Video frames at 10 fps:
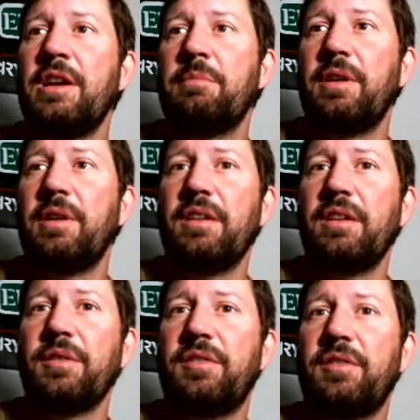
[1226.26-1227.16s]
they can
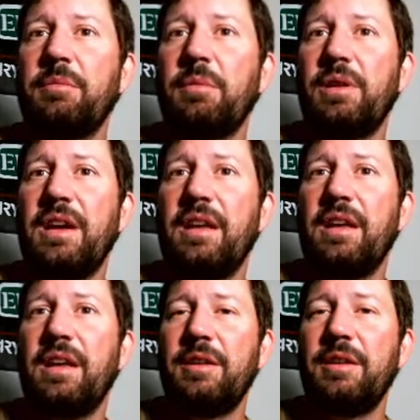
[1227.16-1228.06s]
also
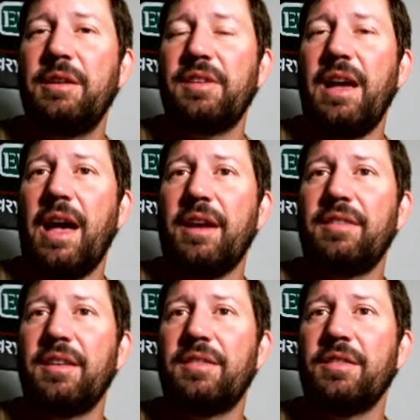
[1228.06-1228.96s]
seamlessly
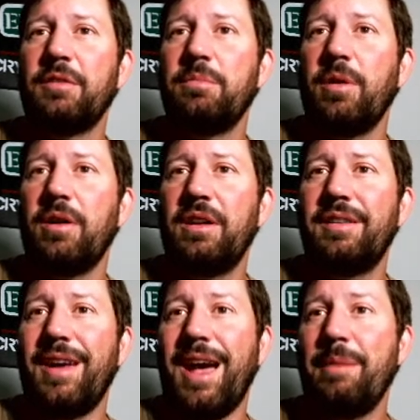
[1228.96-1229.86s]
access third-party
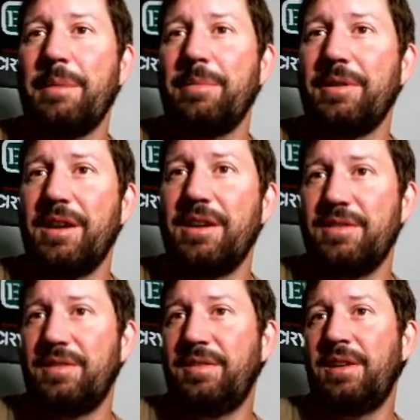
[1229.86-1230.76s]
dApp
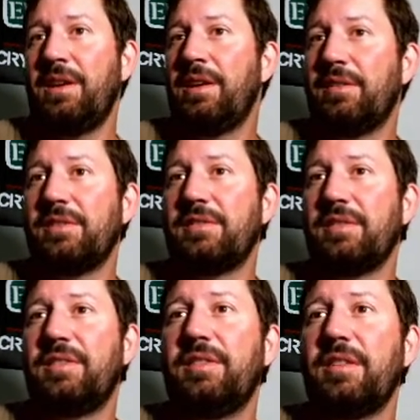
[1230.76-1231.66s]
applications, such
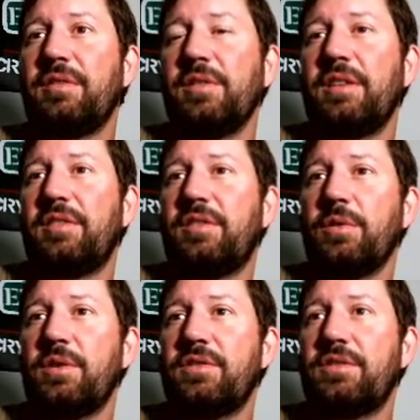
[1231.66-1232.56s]
as decentralized
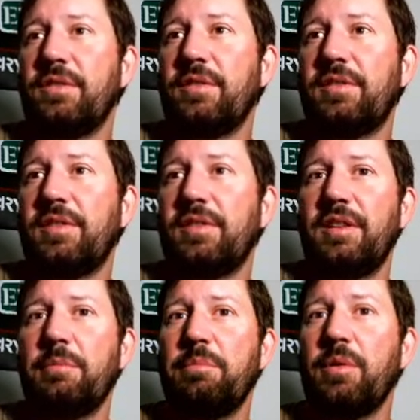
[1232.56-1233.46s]
storage services
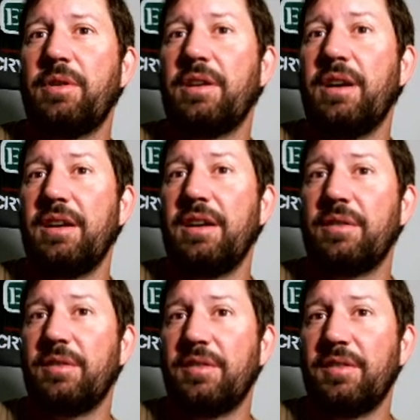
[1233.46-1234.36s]
in the Polkadot
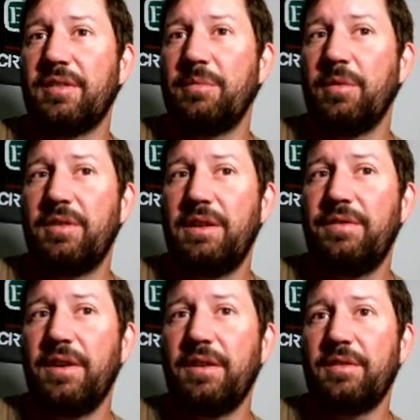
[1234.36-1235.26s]
ecosystem or
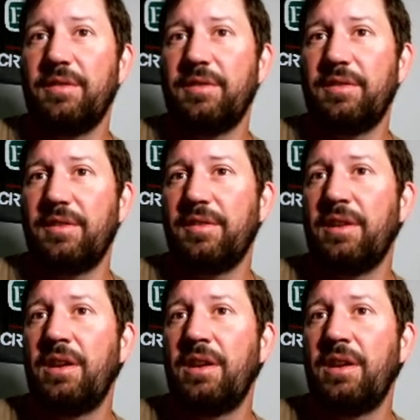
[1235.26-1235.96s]
DeFi services.